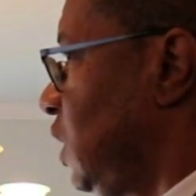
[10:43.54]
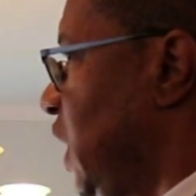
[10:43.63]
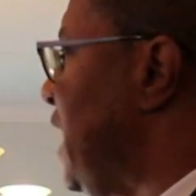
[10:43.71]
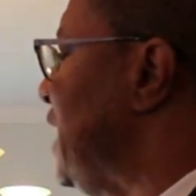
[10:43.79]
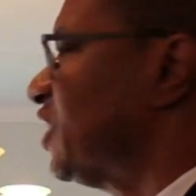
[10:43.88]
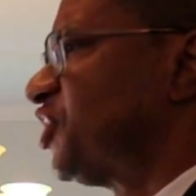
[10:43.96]

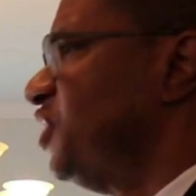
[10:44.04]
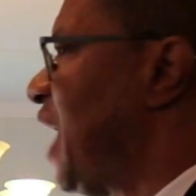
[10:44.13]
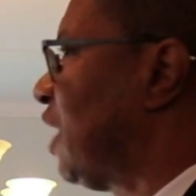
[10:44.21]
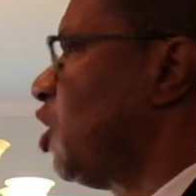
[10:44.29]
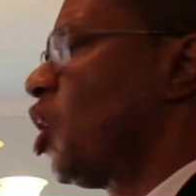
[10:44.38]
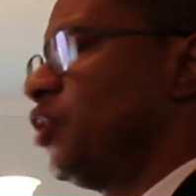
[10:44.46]
He is
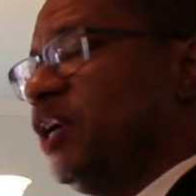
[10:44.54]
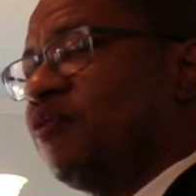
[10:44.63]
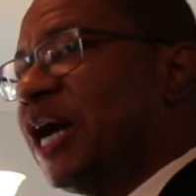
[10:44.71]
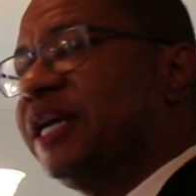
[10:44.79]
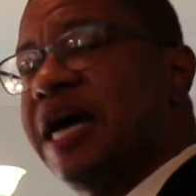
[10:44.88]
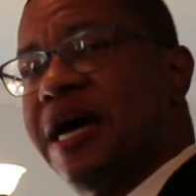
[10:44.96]
not hurting
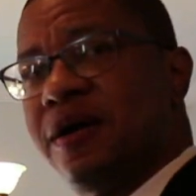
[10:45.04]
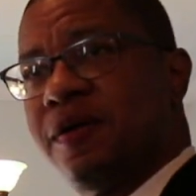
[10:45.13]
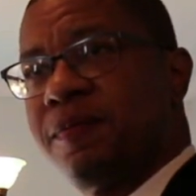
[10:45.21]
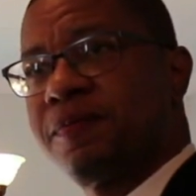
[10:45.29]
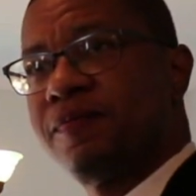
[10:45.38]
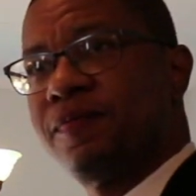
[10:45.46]
right now.
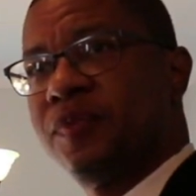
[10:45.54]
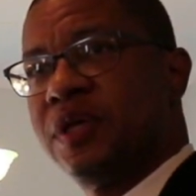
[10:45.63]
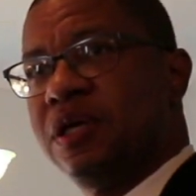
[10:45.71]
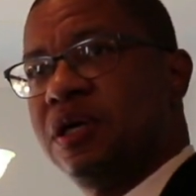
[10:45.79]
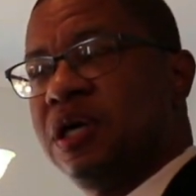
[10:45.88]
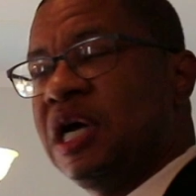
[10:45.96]

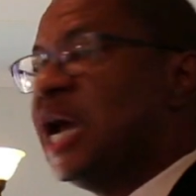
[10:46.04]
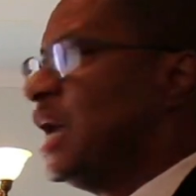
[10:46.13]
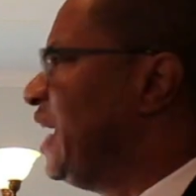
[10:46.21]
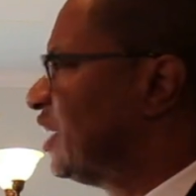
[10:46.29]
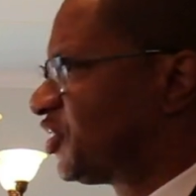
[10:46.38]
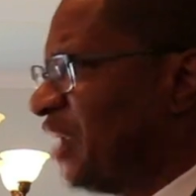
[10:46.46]

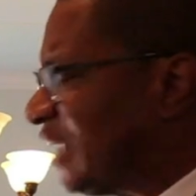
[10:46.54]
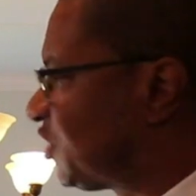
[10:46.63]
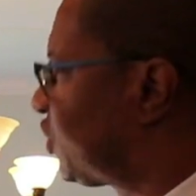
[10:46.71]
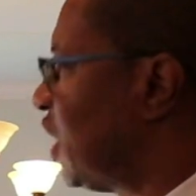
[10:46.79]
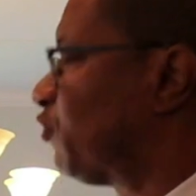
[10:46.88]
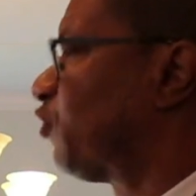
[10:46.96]
He is not
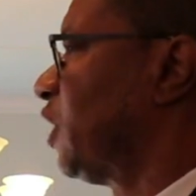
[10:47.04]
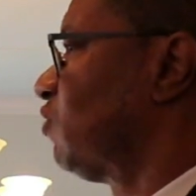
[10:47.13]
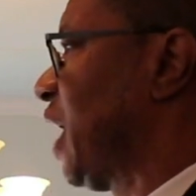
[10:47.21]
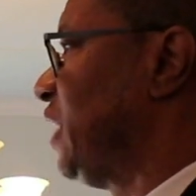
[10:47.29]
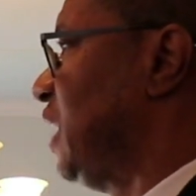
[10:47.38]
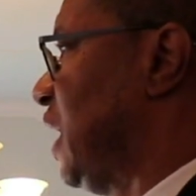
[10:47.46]
suffering
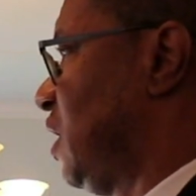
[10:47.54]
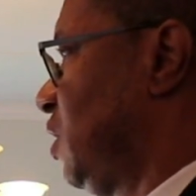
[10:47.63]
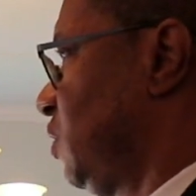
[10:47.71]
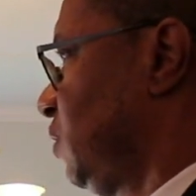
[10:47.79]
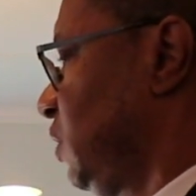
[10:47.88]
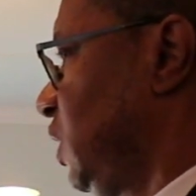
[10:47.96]
right now.
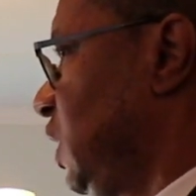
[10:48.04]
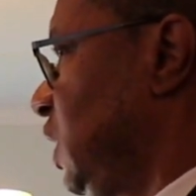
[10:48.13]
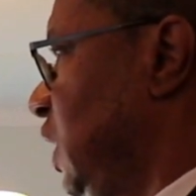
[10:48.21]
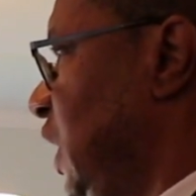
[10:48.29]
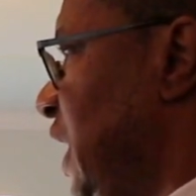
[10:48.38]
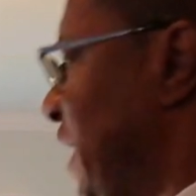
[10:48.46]

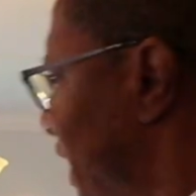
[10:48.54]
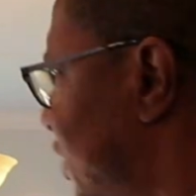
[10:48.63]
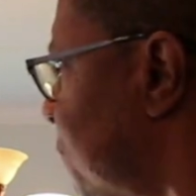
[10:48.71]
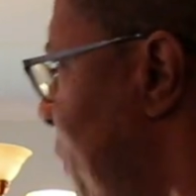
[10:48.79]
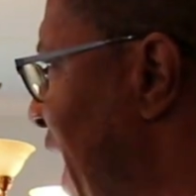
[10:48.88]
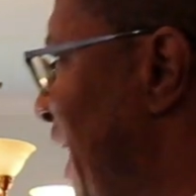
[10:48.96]

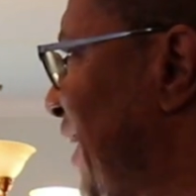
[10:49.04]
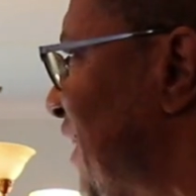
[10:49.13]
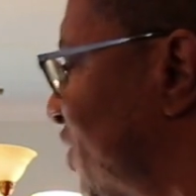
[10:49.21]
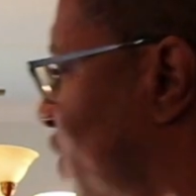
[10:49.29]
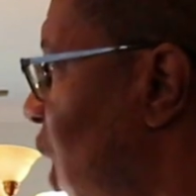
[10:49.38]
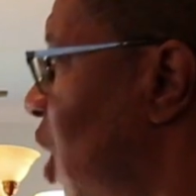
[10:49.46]
His pain
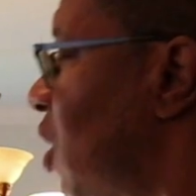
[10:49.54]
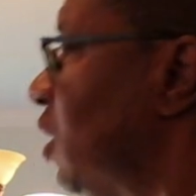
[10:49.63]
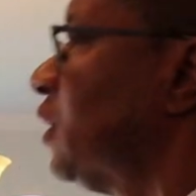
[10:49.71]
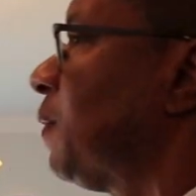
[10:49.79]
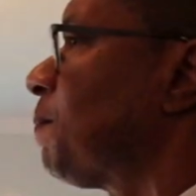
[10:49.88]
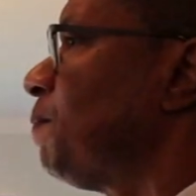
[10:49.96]
is
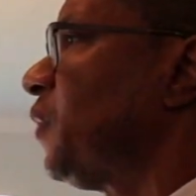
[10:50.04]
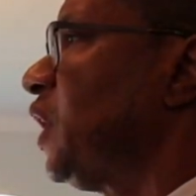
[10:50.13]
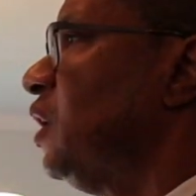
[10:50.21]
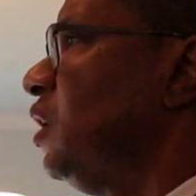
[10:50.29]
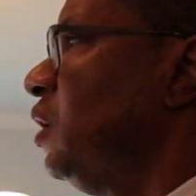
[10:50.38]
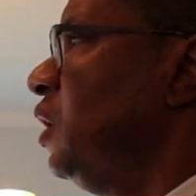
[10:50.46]
gone.
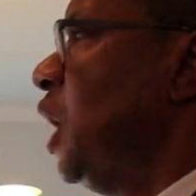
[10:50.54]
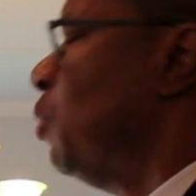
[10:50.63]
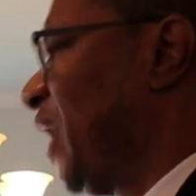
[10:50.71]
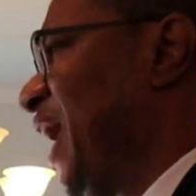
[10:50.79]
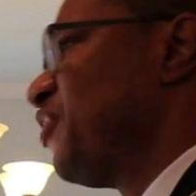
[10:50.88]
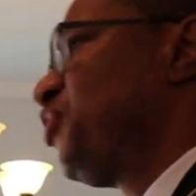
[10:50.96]

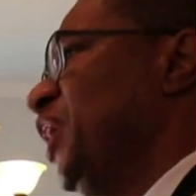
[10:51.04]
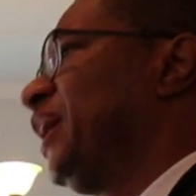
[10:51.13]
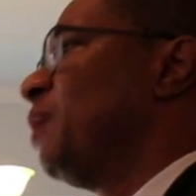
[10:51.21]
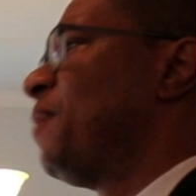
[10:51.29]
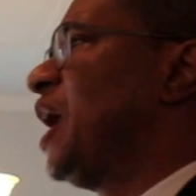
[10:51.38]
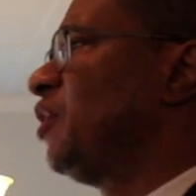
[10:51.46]
And when I
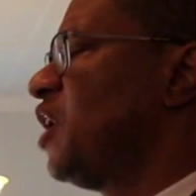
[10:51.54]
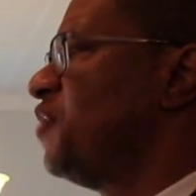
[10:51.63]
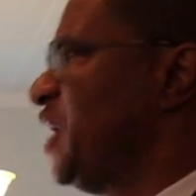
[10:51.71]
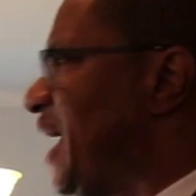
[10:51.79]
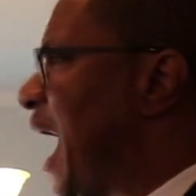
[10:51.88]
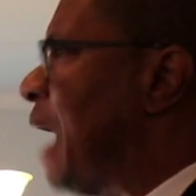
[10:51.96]
think
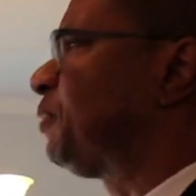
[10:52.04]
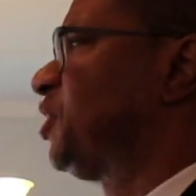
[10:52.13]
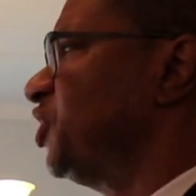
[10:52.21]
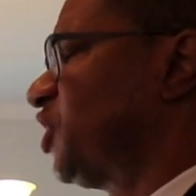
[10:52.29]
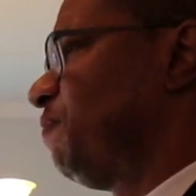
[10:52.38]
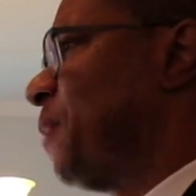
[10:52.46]
about the
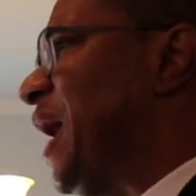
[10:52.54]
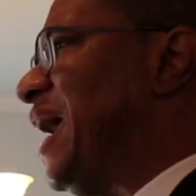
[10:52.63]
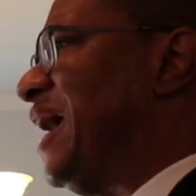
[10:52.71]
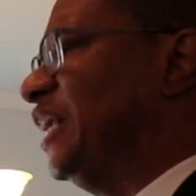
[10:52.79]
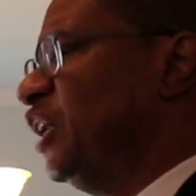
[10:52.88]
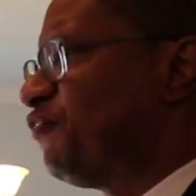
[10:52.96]
absence of
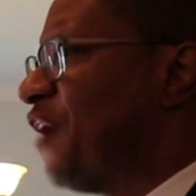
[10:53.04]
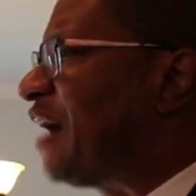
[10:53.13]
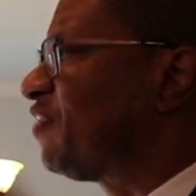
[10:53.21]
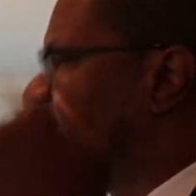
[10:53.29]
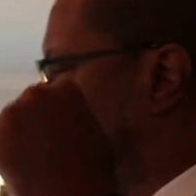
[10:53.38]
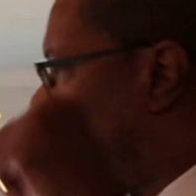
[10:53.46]
pain, in
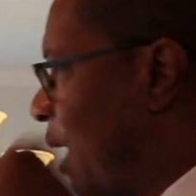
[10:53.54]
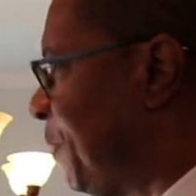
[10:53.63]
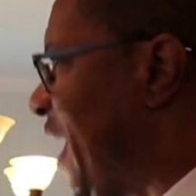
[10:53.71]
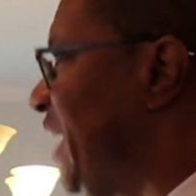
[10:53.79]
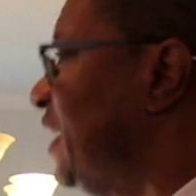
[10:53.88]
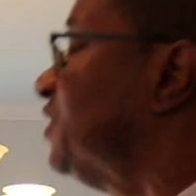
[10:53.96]
fact, that's why
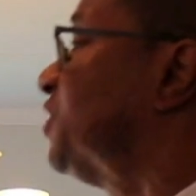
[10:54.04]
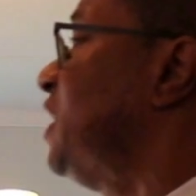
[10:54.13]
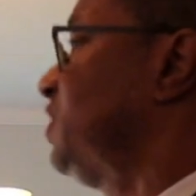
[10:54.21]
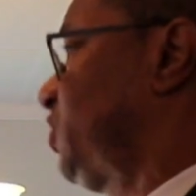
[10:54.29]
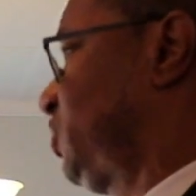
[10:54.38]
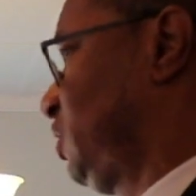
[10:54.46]
pain
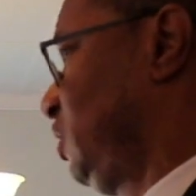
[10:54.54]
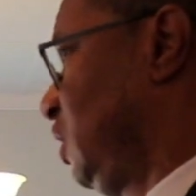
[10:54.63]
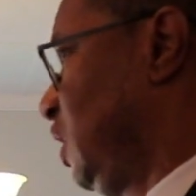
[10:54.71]
exists.